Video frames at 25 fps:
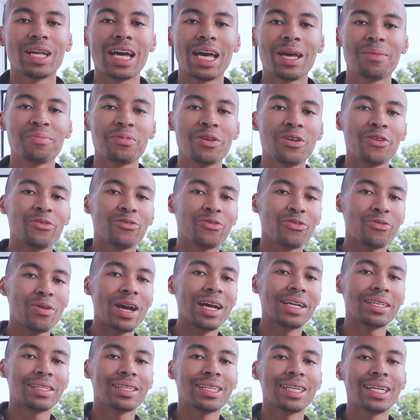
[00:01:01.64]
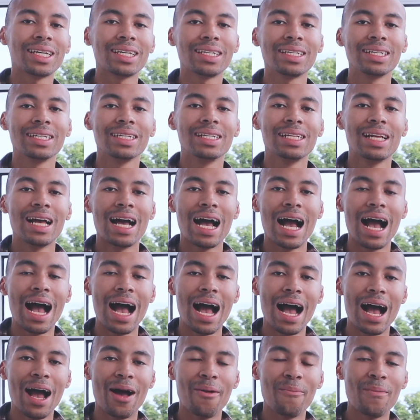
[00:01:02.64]
name for Etsy.
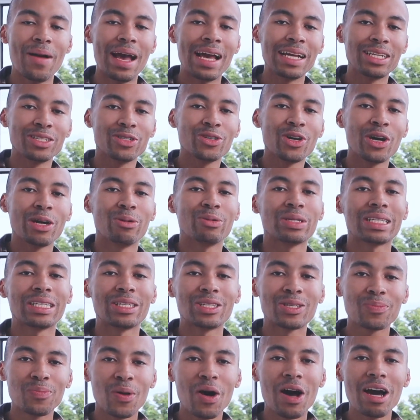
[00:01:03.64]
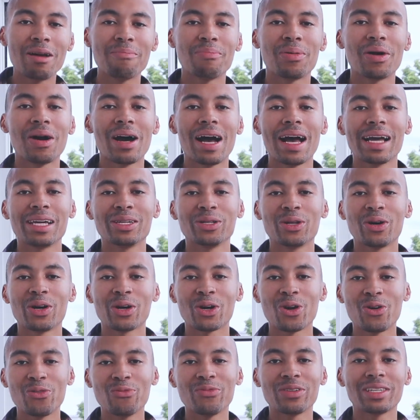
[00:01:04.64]
And it was inspired by a
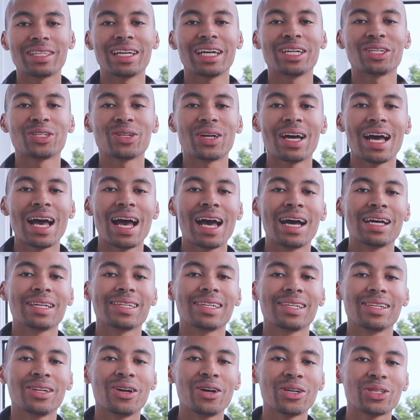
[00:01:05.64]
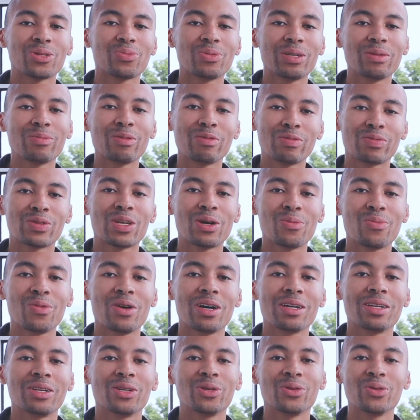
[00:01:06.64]
conversation I had last week with
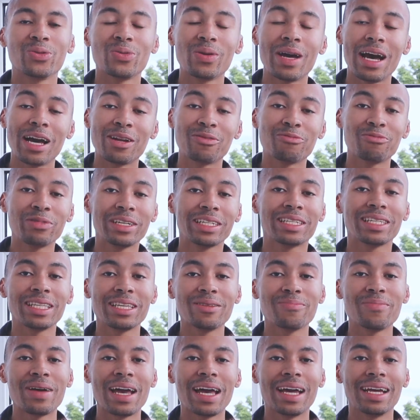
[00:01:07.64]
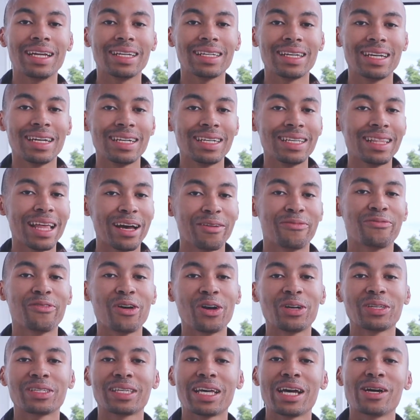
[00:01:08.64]
someone who had recently made their
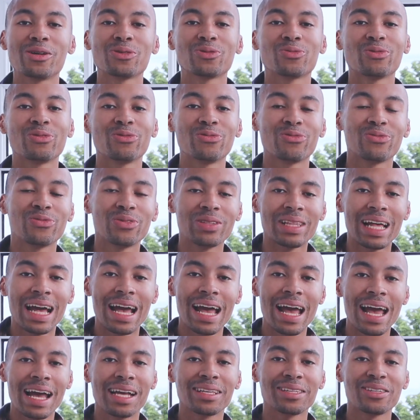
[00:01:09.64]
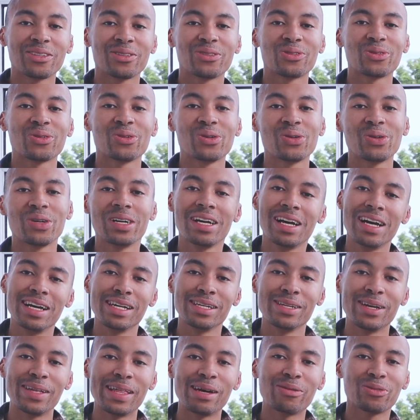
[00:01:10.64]
first sales with their Etsy store.
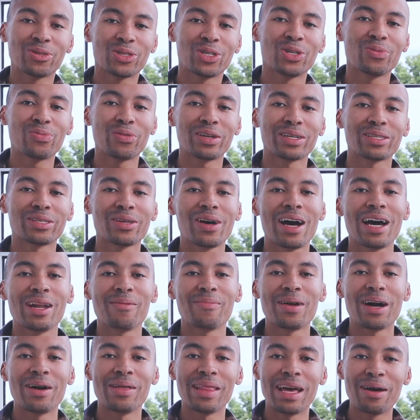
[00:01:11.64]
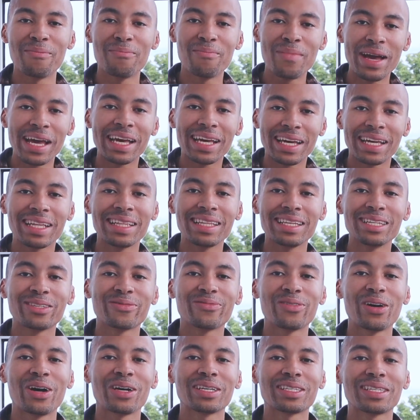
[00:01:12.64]
They were super excited about that, making
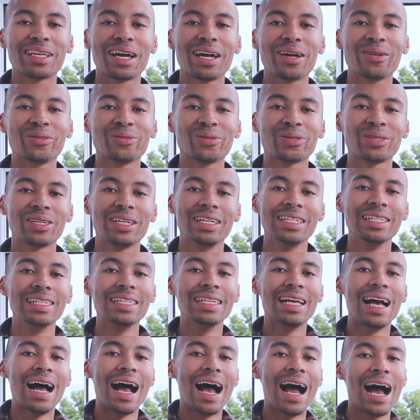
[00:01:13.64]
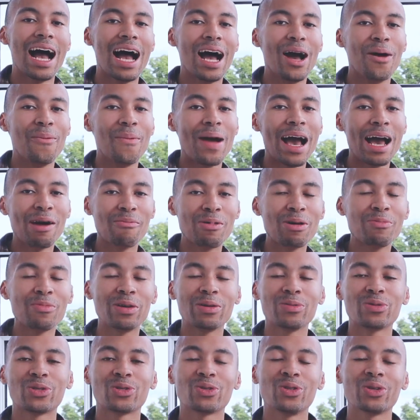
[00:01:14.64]
these first sales. And when
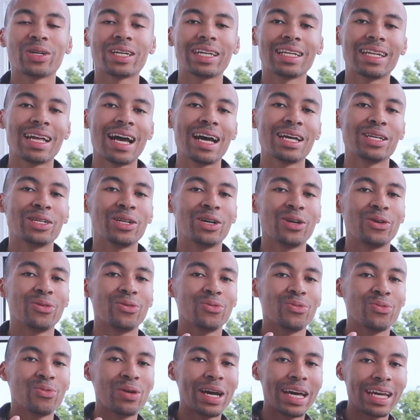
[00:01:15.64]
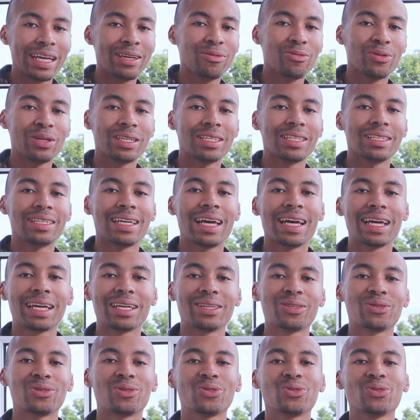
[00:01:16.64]
we was looking at where he wanted to take
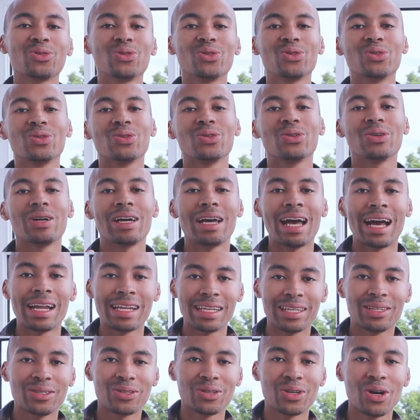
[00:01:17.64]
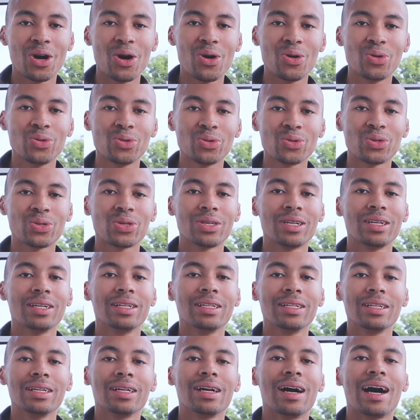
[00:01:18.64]
his store and his goals,
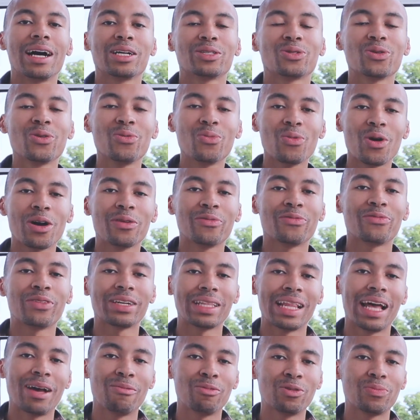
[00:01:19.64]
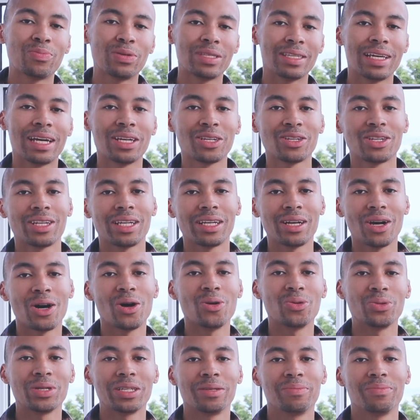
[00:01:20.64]
I saw one thing that would potentially
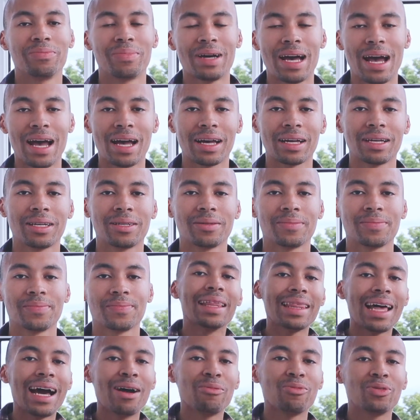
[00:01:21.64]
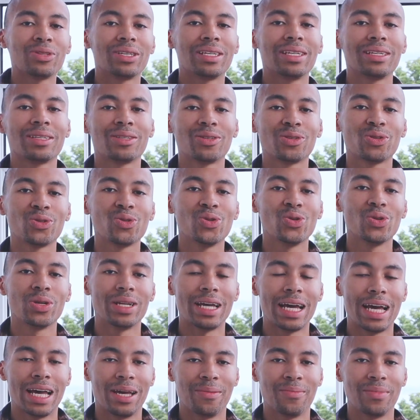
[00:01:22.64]
hold him back, and that was his store
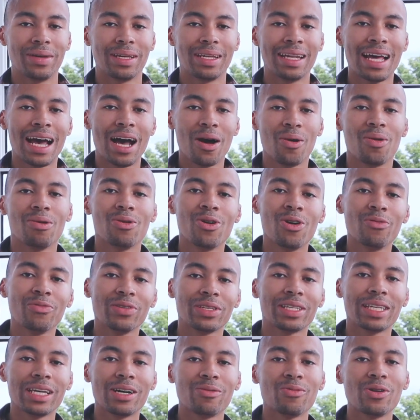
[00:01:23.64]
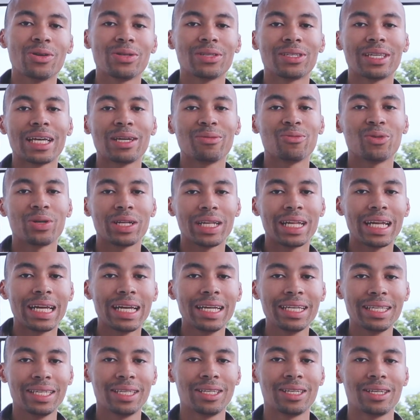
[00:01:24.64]
name. Now, obviously, I won't say what it
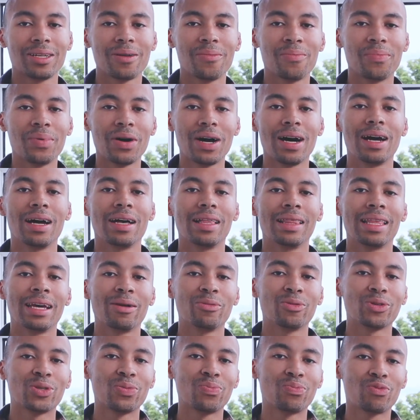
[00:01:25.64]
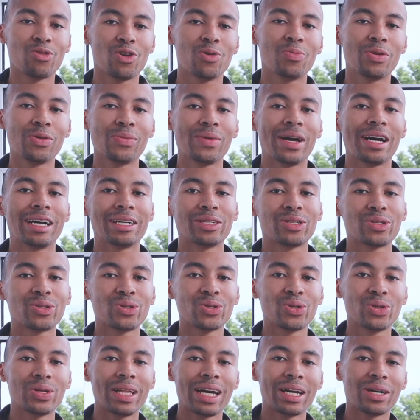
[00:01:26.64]
is, but there was a problem that I
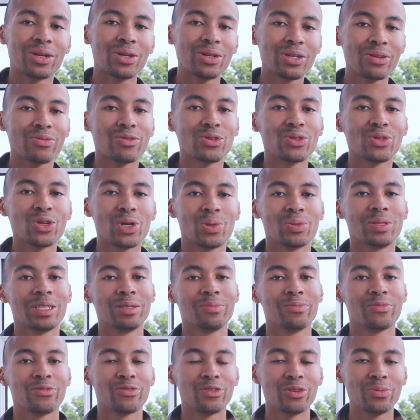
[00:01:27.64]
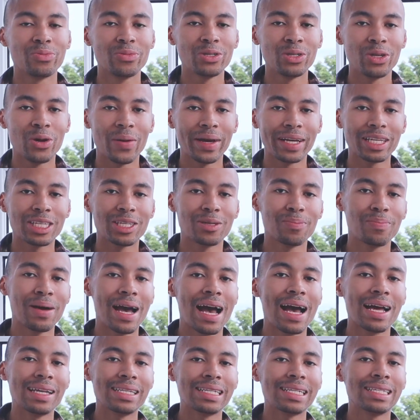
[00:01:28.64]
saw that could have stopped him from,
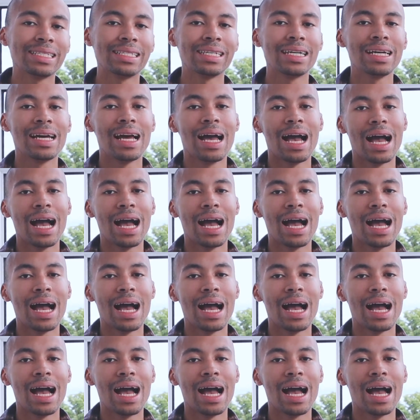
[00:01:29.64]
expanding